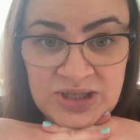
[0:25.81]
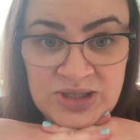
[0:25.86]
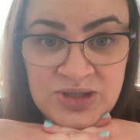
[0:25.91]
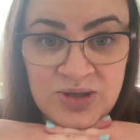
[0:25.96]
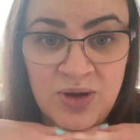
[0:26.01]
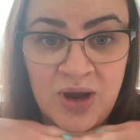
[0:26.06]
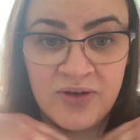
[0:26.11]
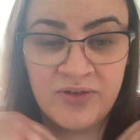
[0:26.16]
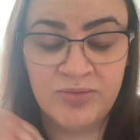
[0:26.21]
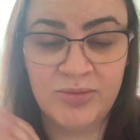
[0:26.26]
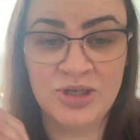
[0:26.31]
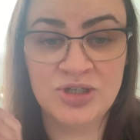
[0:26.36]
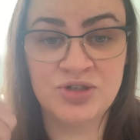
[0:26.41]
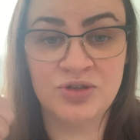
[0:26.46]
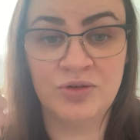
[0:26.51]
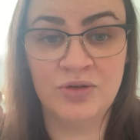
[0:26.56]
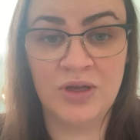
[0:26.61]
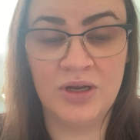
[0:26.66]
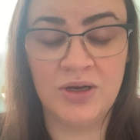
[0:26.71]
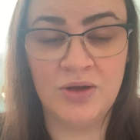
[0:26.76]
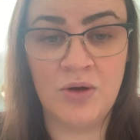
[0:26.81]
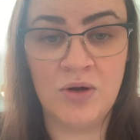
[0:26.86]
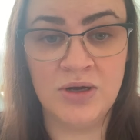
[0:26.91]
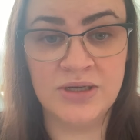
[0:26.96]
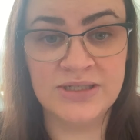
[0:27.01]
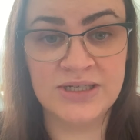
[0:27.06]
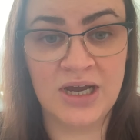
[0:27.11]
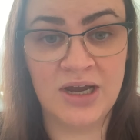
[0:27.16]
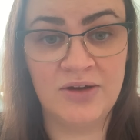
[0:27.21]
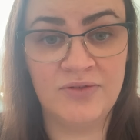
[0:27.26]
So you have to make sure you're getting on
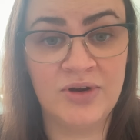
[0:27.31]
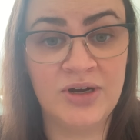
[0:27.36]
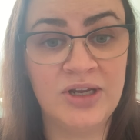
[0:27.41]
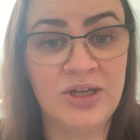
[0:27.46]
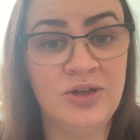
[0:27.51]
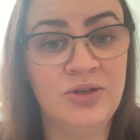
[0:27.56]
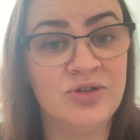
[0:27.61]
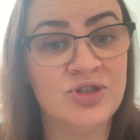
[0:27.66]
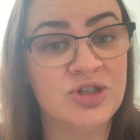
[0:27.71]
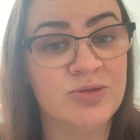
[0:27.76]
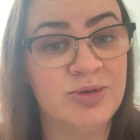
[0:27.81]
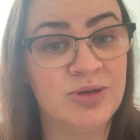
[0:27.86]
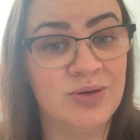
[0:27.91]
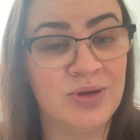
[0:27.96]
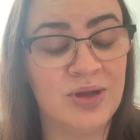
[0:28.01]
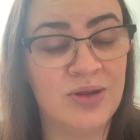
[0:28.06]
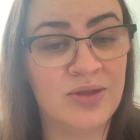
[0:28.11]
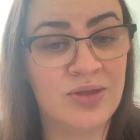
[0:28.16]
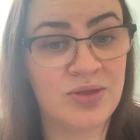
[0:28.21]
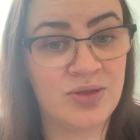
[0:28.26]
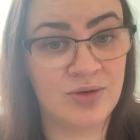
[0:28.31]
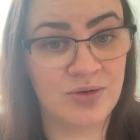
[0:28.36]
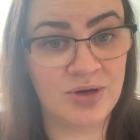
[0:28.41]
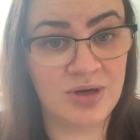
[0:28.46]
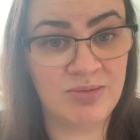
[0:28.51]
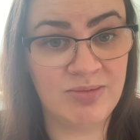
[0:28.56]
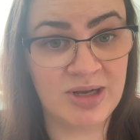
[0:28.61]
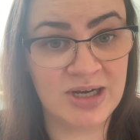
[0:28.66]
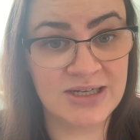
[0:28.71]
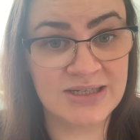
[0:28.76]
to iReady. You should be doing it
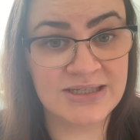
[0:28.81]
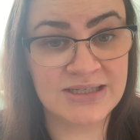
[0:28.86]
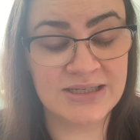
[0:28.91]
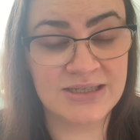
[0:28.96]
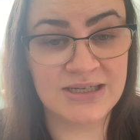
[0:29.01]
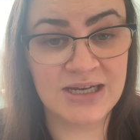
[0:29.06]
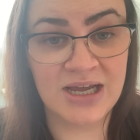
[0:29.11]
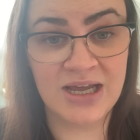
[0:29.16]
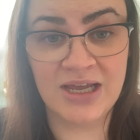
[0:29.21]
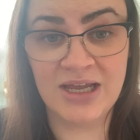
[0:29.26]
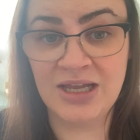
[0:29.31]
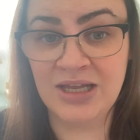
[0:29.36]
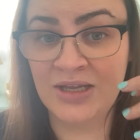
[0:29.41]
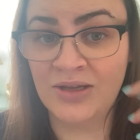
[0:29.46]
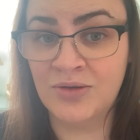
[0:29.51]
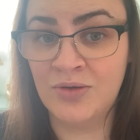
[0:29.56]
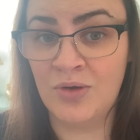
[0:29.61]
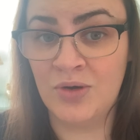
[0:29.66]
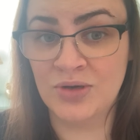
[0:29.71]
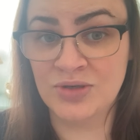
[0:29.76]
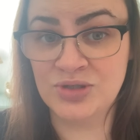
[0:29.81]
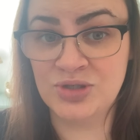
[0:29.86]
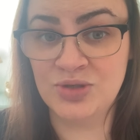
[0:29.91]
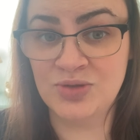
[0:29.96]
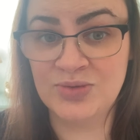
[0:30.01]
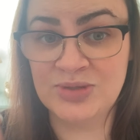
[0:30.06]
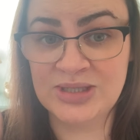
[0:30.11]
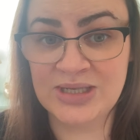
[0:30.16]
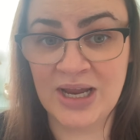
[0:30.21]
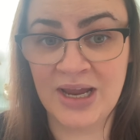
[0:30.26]
30 minutes a day on
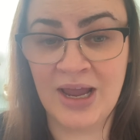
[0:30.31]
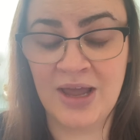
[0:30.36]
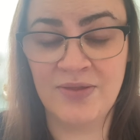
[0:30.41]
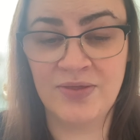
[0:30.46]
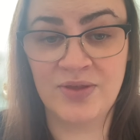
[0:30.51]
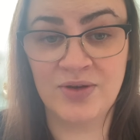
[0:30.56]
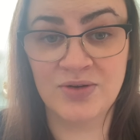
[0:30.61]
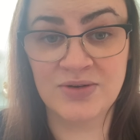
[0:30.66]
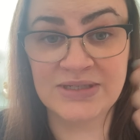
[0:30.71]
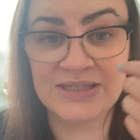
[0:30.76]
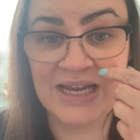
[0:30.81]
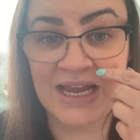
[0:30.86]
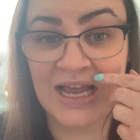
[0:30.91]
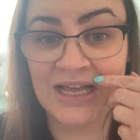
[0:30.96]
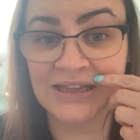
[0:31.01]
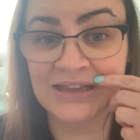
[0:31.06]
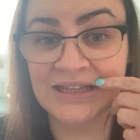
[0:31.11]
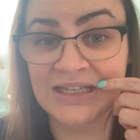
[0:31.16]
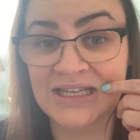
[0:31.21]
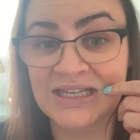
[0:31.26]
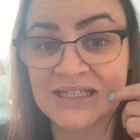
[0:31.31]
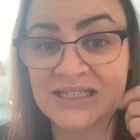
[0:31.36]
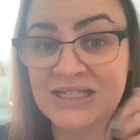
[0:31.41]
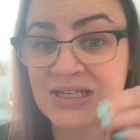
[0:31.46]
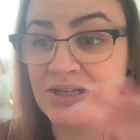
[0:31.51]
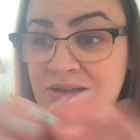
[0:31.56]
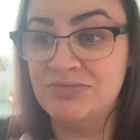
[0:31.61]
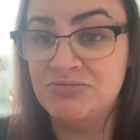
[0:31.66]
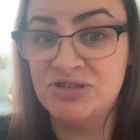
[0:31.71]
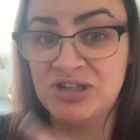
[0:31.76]
Tuesday and Thursday at
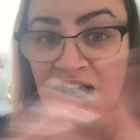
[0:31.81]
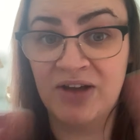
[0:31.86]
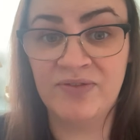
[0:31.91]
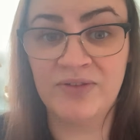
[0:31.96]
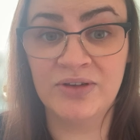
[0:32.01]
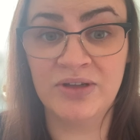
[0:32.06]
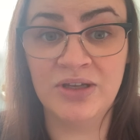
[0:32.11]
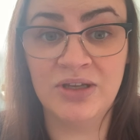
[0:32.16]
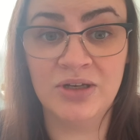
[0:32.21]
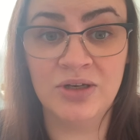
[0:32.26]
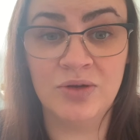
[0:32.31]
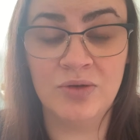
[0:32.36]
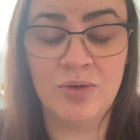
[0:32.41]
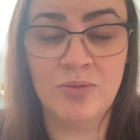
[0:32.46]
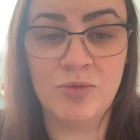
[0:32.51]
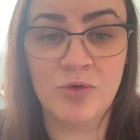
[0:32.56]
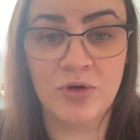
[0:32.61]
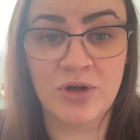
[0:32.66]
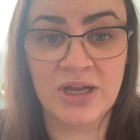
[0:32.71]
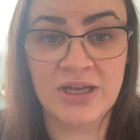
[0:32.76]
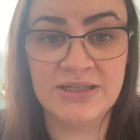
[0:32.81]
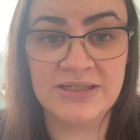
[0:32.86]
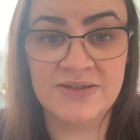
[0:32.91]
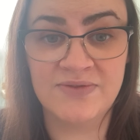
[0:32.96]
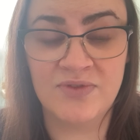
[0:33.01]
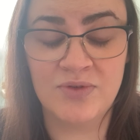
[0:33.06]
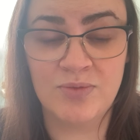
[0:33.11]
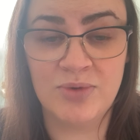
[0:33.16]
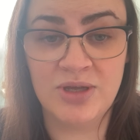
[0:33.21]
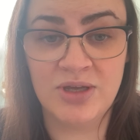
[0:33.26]
least. Definitely can do it more days
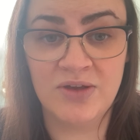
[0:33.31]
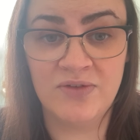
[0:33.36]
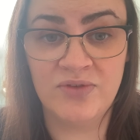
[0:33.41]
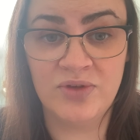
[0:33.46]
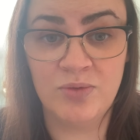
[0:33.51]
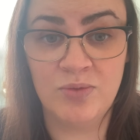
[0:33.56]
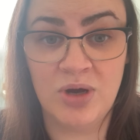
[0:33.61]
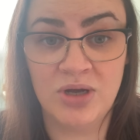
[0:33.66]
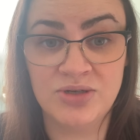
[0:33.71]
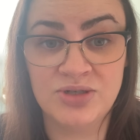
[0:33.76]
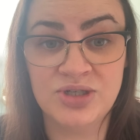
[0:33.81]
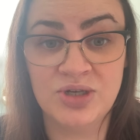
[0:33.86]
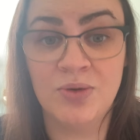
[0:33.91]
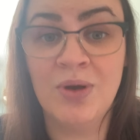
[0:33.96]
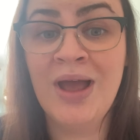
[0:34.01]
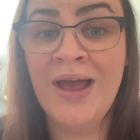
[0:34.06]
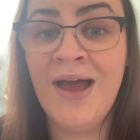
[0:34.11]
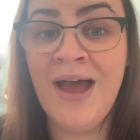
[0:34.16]
of the week if you want to.